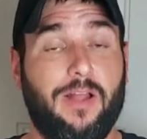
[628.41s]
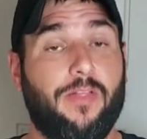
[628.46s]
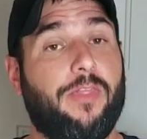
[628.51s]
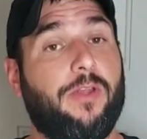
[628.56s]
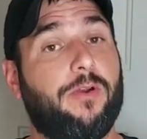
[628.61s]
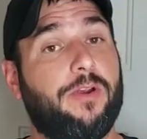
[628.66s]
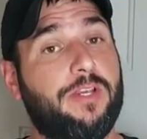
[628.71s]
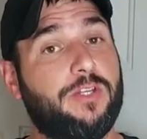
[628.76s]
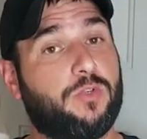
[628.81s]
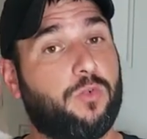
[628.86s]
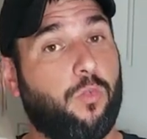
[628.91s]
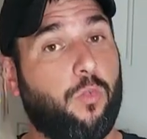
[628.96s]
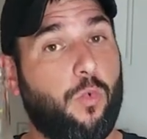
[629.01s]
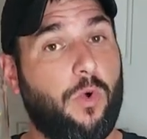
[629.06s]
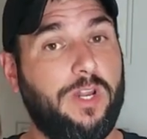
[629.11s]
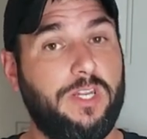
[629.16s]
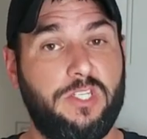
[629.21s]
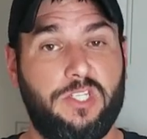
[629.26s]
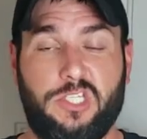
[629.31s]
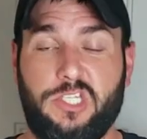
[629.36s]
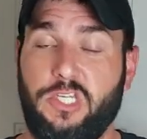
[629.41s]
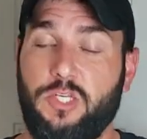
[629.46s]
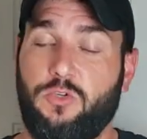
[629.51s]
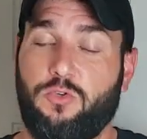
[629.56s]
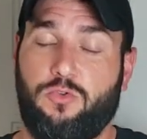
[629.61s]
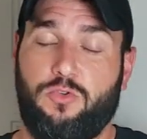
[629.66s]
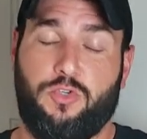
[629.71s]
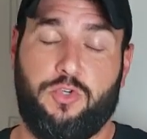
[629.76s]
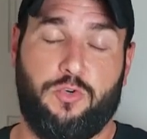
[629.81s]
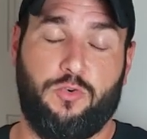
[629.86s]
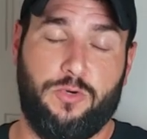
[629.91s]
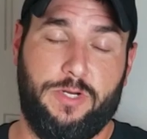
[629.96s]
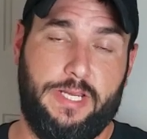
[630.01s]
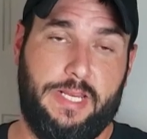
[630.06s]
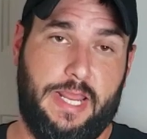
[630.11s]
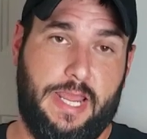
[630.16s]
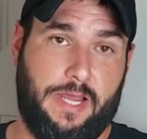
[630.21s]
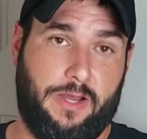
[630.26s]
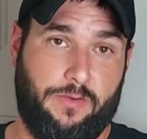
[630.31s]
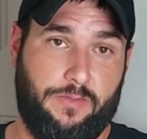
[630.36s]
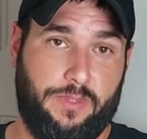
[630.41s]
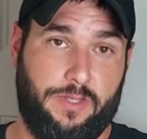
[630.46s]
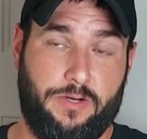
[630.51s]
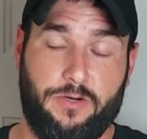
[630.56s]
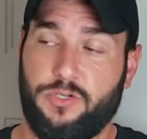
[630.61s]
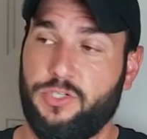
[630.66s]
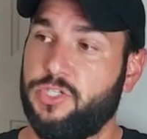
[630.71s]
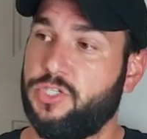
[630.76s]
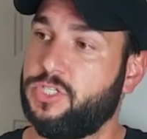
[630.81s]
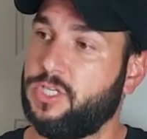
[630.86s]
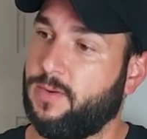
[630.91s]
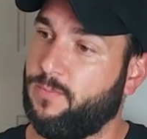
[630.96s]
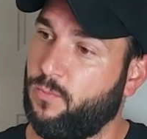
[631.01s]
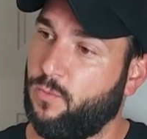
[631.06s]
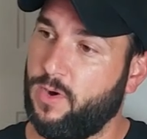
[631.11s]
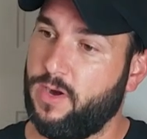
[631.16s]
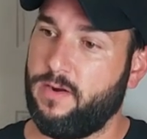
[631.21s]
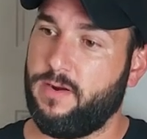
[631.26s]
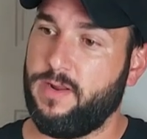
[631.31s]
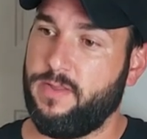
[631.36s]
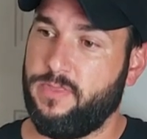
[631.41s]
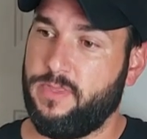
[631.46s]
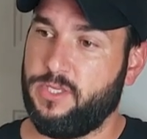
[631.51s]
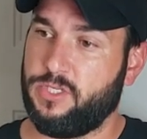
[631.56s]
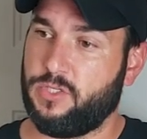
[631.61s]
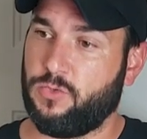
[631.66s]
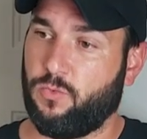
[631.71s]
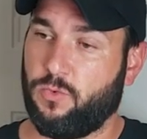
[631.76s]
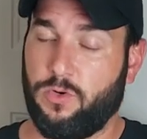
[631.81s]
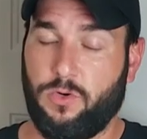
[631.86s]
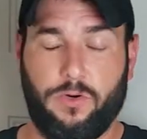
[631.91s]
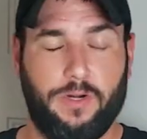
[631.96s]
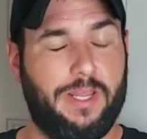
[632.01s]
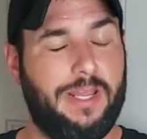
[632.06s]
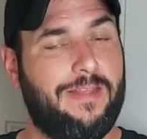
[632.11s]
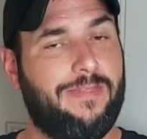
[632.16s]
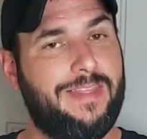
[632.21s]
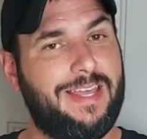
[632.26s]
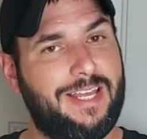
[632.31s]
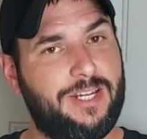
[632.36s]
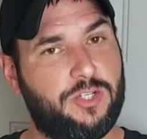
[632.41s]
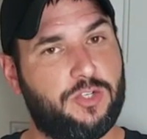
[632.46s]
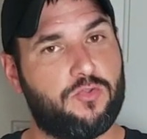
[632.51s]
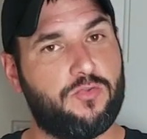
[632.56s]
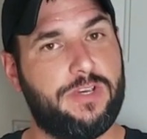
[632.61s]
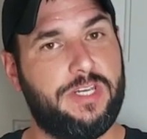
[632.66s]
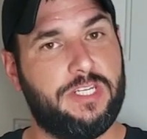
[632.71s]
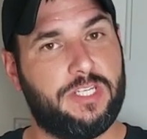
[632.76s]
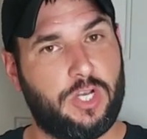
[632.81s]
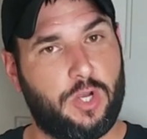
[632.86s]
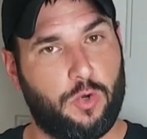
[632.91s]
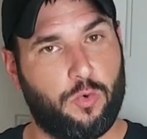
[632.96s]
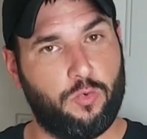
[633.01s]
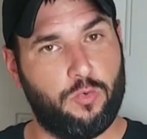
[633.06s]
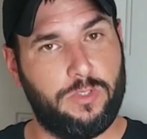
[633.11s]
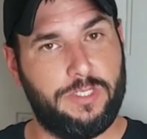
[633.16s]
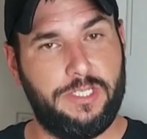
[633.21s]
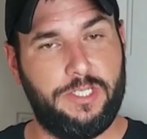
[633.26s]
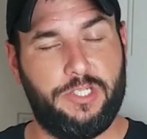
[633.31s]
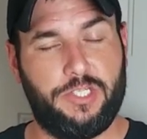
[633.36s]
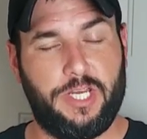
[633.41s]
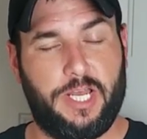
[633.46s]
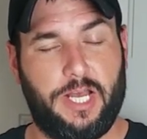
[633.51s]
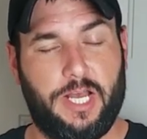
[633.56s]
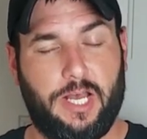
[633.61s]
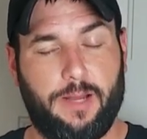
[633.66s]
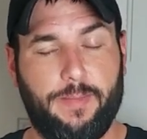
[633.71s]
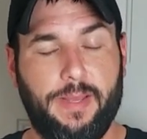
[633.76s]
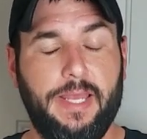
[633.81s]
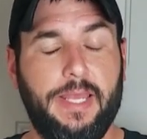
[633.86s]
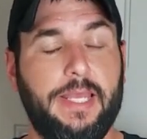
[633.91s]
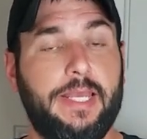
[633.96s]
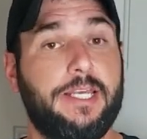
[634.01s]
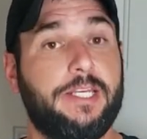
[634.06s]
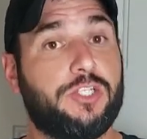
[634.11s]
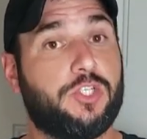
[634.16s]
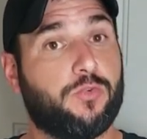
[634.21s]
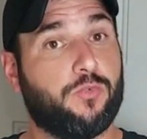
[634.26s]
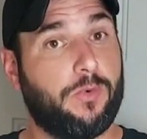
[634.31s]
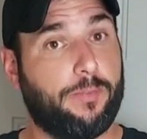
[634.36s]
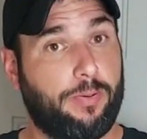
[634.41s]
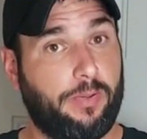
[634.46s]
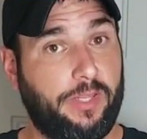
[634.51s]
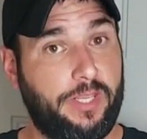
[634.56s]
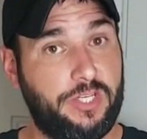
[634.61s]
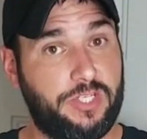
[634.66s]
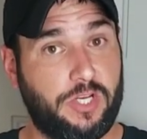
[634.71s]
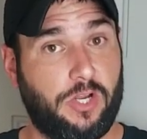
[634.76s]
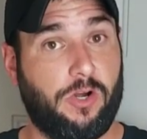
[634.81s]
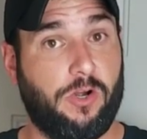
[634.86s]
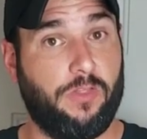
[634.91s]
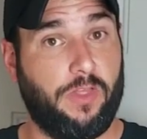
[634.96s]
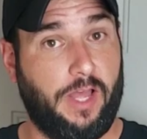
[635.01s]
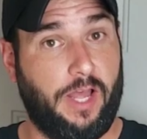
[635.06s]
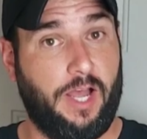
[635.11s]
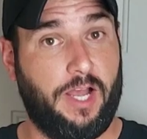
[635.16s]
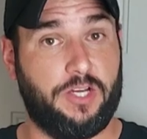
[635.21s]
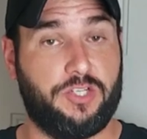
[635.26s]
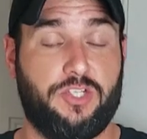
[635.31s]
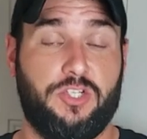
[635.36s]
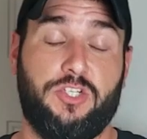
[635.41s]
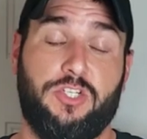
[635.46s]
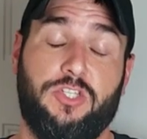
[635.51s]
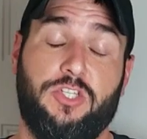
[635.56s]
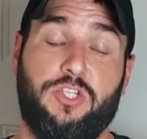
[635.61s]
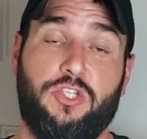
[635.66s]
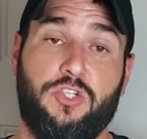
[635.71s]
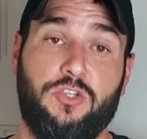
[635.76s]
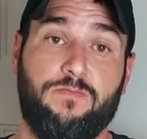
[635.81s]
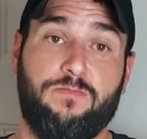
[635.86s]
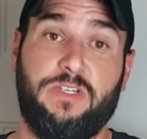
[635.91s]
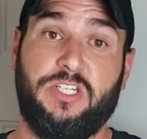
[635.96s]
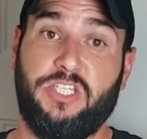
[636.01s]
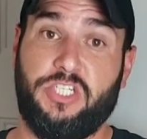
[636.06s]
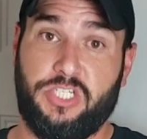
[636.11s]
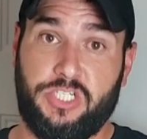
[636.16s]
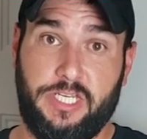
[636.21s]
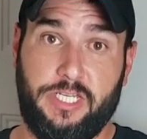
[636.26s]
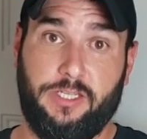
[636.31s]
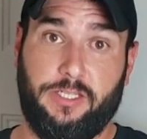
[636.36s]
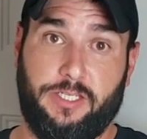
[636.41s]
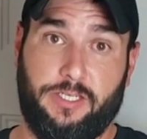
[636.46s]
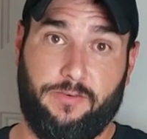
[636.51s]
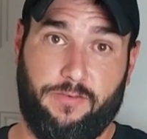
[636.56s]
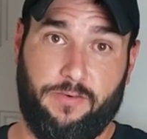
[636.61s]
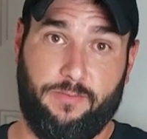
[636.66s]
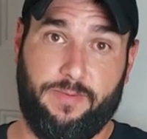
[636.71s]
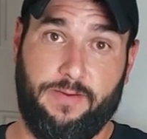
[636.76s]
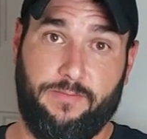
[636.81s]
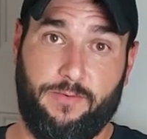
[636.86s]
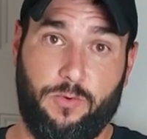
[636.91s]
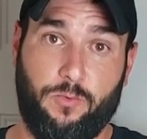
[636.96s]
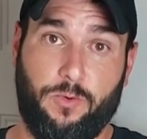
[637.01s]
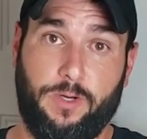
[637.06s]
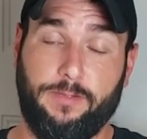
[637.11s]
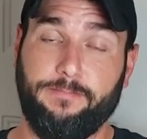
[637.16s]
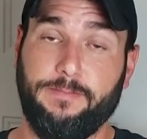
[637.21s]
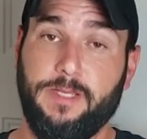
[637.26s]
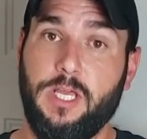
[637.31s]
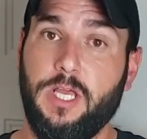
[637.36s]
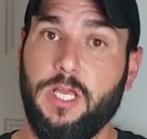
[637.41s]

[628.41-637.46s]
There is one single tree out there somewhere in this world, and that tree's only job is to replace all the oxygen that you've been stealing from everyone.